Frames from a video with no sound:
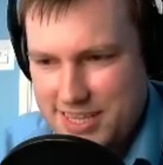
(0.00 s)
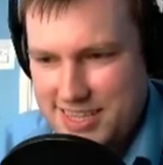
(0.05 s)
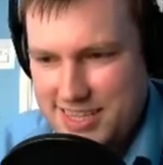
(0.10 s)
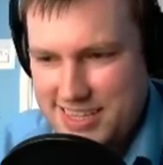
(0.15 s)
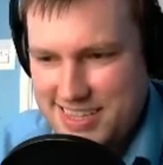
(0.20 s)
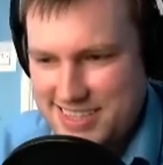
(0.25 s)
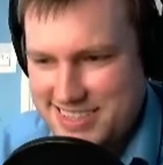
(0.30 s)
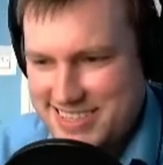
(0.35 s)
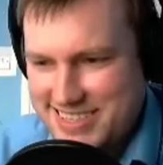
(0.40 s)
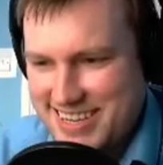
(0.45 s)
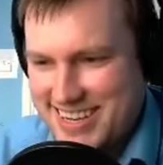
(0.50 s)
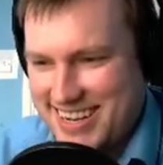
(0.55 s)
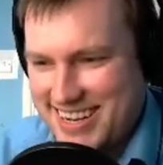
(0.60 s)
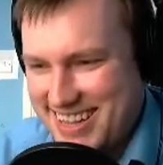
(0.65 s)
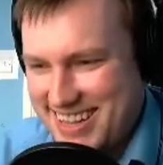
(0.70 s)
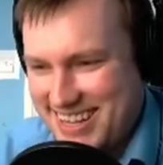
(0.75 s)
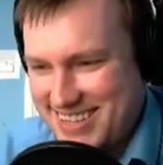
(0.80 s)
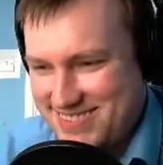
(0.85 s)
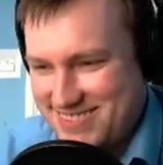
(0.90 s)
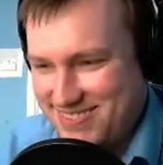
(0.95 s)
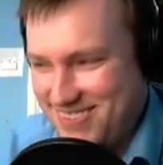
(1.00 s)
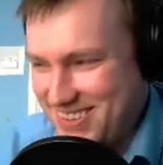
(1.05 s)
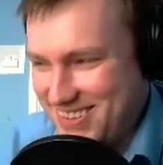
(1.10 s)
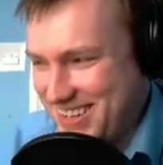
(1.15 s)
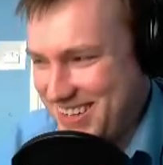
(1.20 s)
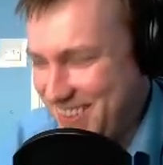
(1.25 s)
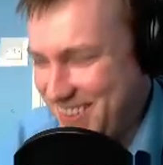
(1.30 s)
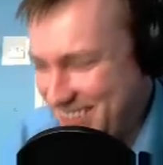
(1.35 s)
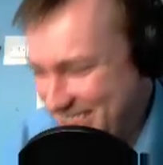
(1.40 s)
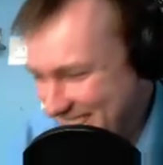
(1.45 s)
Tickler class
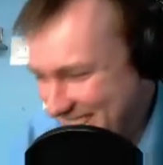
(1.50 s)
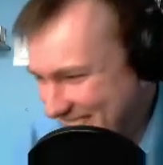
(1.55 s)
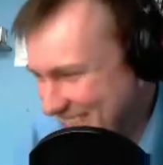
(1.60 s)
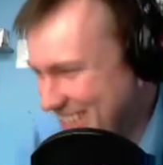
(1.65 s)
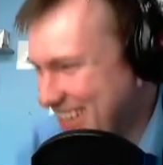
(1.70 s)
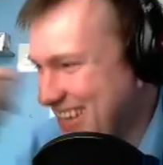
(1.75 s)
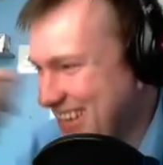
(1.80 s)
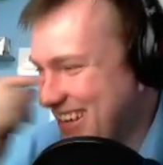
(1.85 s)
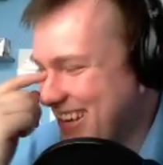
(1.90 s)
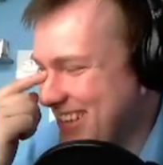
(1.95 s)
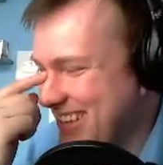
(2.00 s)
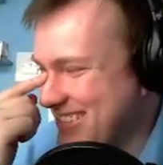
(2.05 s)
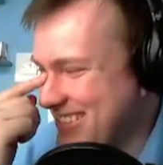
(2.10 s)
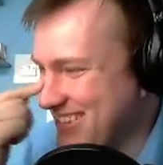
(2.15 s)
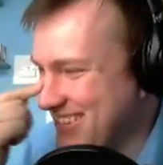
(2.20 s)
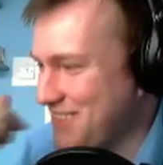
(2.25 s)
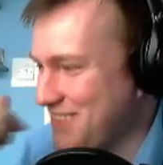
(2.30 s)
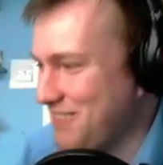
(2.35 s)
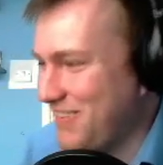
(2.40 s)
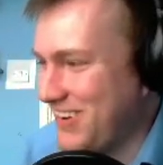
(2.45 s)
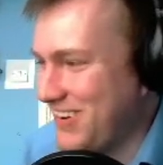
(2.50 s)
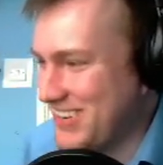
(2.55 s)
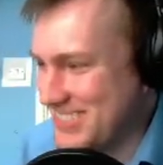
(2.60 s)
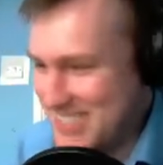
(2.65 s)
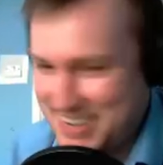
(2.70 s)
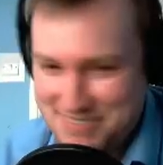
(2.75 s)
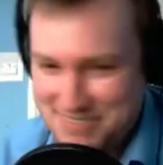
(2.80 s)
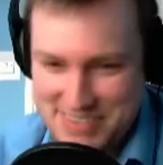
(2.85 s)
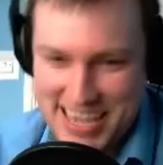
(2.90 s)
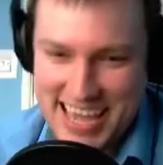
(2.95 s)
warship. It's not a
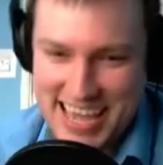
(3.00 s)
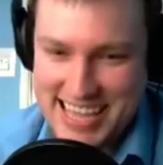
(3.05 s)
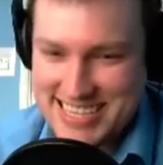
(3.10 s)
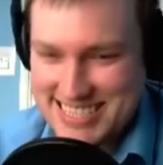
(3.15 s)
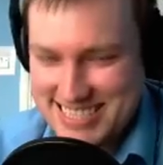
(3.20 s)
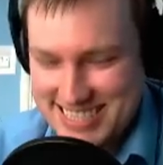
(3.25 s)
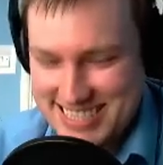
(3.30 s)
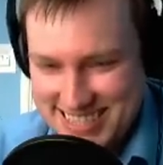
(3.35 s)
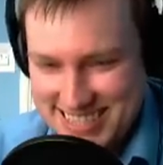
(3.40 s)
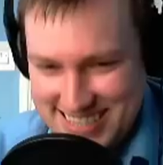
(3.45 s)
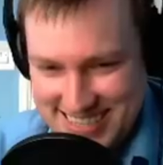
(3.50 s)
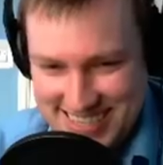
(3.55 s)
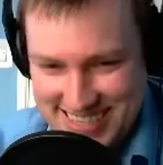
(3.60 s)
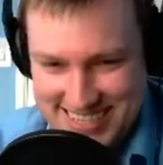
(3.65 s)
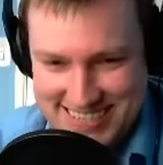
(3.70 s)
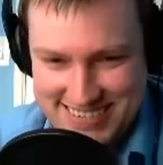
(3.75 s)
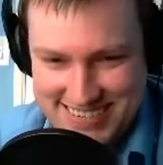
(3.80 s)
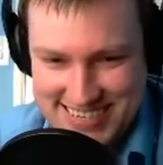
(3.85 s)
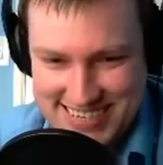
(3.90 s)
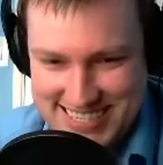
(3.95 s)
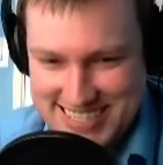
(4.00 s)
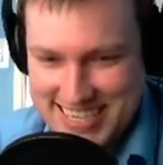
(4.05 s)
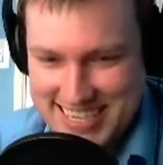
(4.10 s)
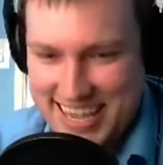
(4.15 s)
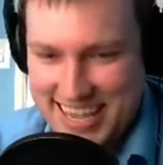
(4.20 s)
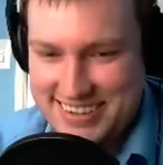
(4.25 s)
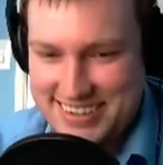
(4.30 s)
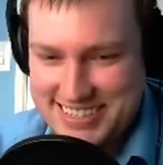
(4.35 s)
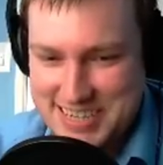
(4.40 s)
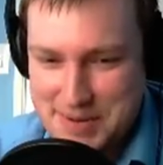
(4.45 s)
warship yet. These are our
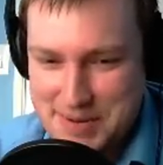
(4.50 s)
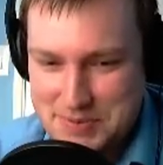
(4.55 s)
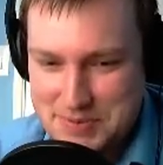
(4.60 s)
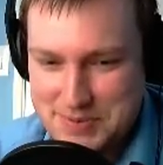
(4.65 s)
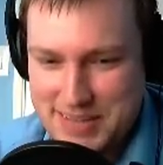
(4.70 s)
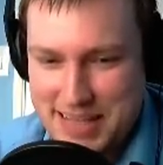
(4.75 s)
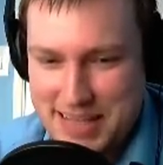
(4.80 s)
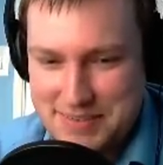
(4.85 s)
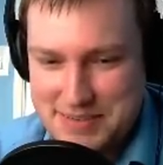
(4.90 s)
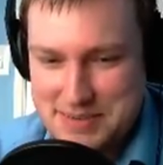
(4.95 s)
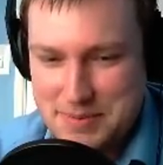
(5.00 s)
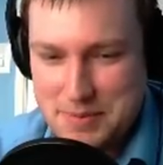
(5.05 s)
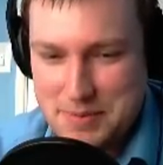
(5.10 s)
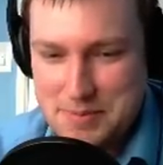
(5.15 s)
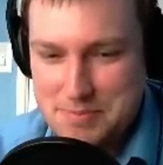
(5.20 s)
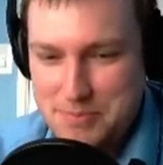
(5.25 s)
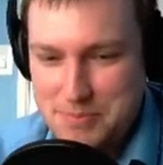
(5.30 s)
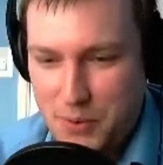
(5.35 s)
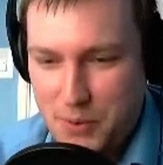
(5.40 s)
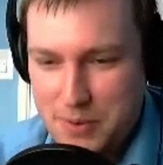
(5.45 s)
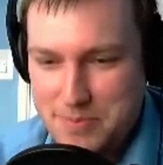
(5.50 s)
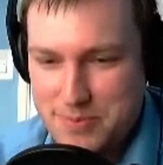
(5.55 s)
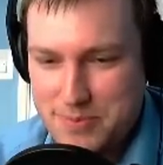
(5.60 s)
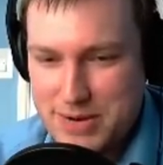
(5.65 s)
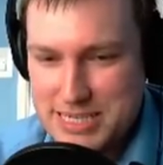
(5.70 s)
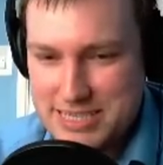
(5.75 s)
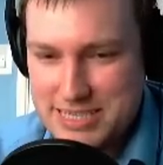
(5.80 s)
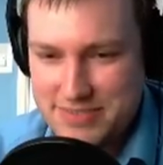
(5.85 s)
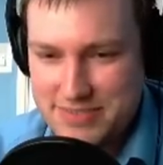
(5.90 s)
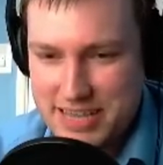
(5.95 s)
scout ships. We'll have to come up with more
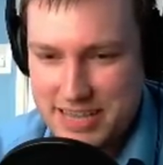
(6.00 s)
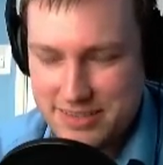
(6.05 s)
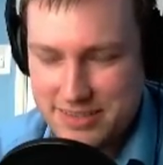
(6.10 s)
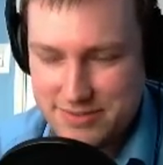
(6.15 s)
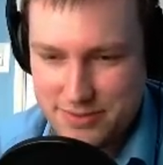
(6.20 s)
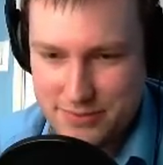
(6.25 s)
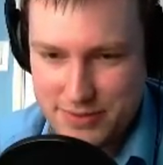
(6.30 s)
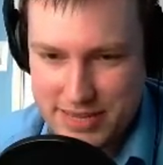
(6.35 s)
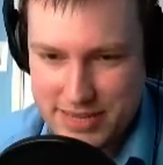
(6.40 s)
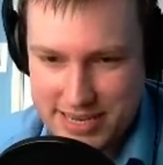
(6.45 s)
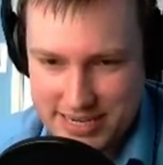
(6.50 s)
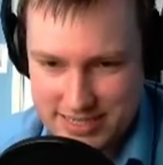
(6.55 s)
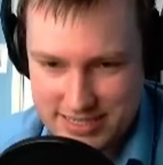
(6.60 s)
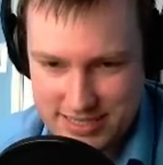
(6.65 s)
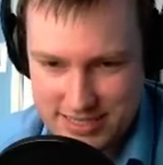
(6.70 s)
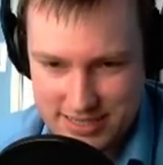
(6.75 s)
impressive names for things.